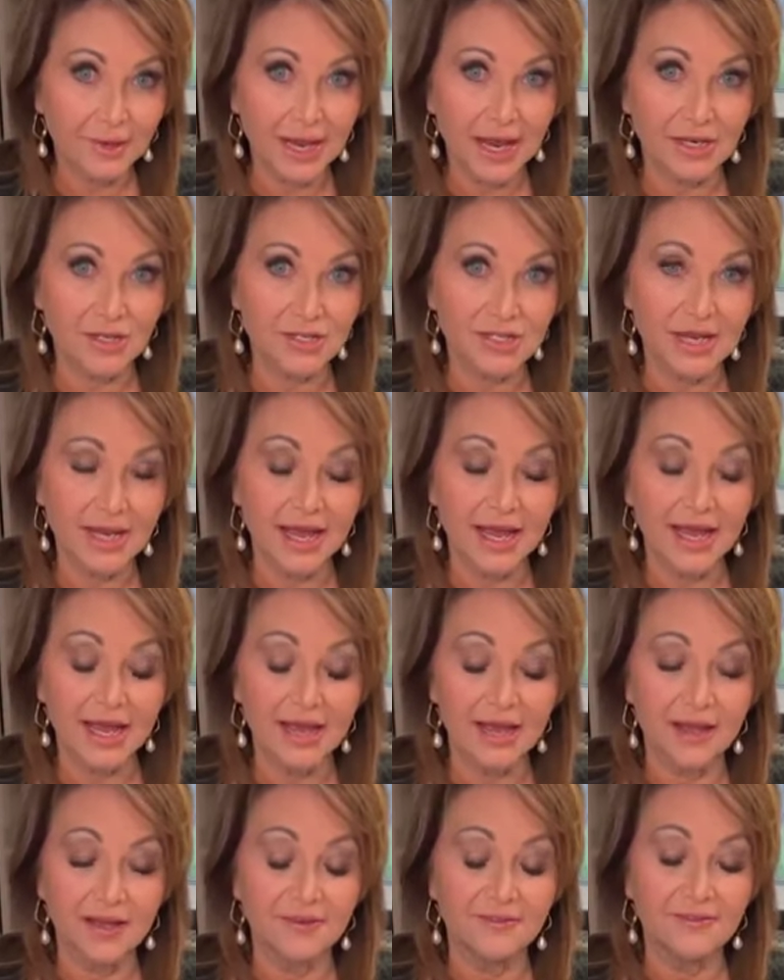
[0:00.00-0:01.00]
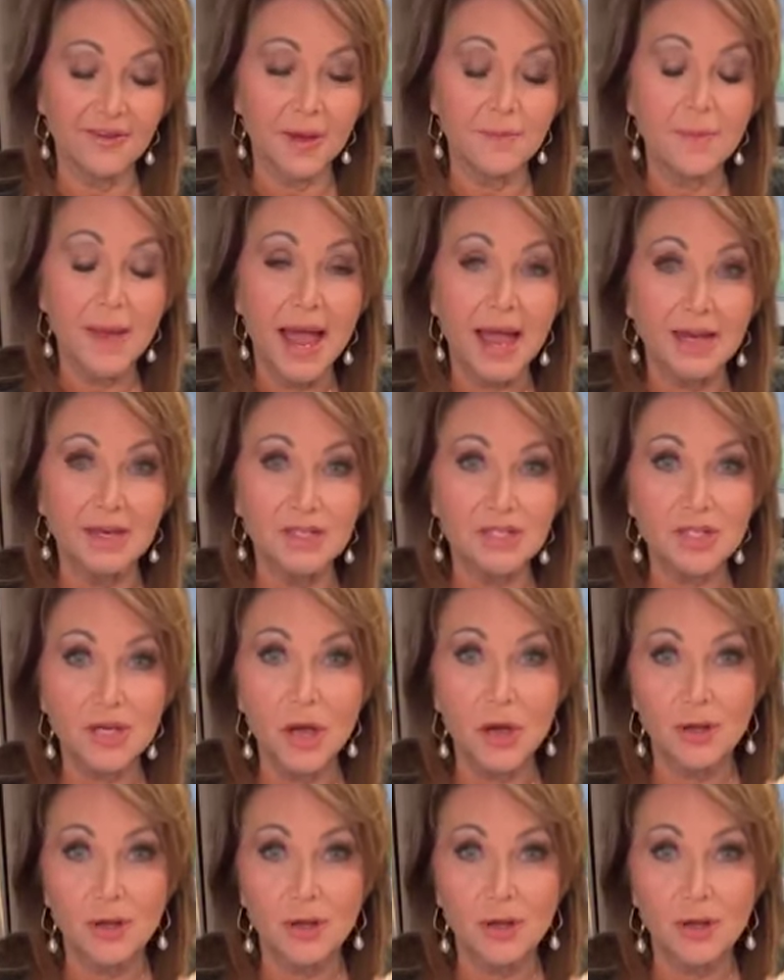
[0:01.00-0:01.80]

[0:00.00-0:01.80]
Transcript: we actually have a package